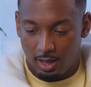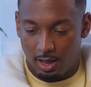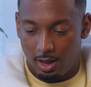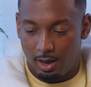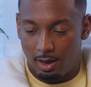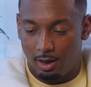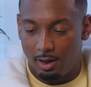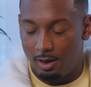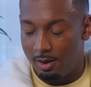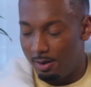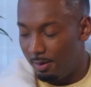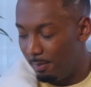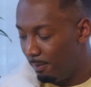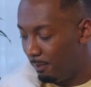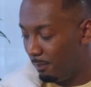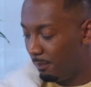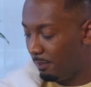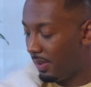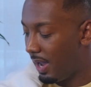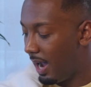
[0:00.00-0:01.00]

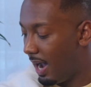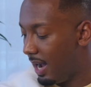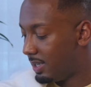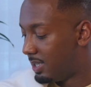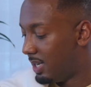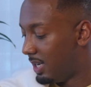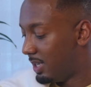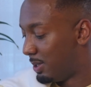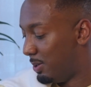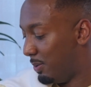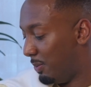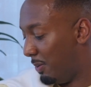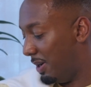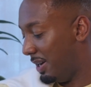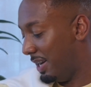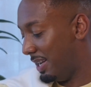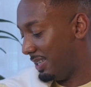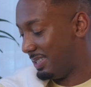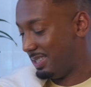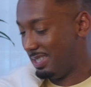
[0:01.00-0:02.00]
I just
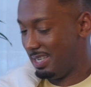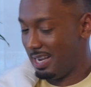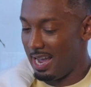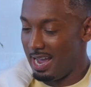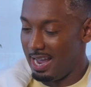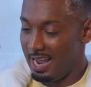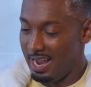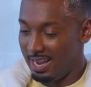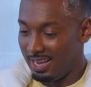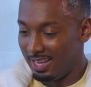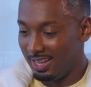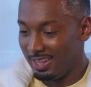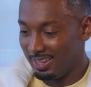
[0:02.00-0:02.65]
want to say